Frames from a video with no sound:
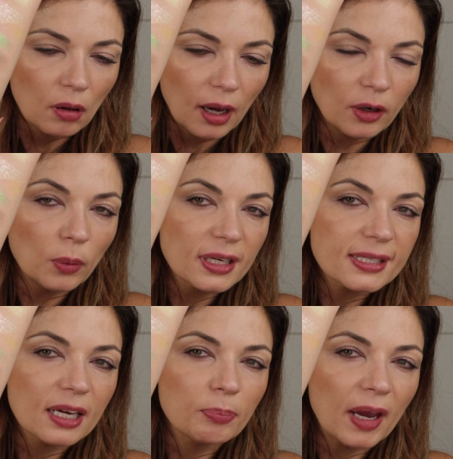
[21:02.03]
I don't want to
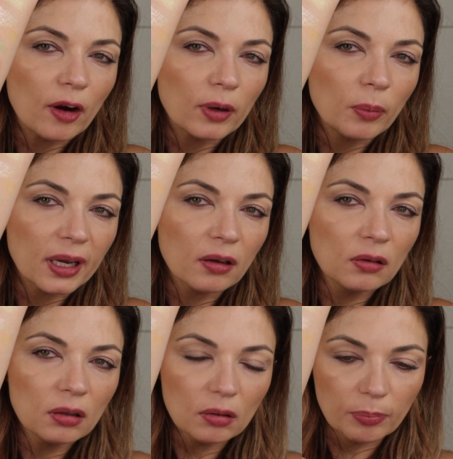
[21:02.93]
say
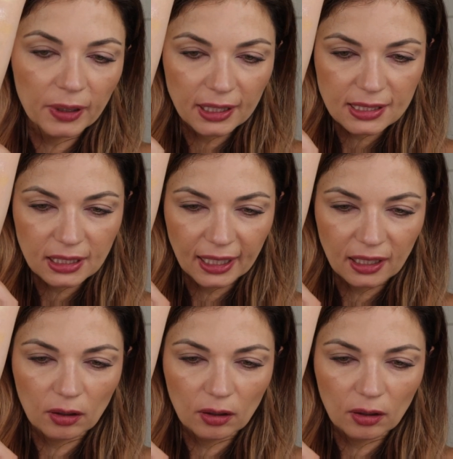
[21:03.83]
periwinkle, but it's like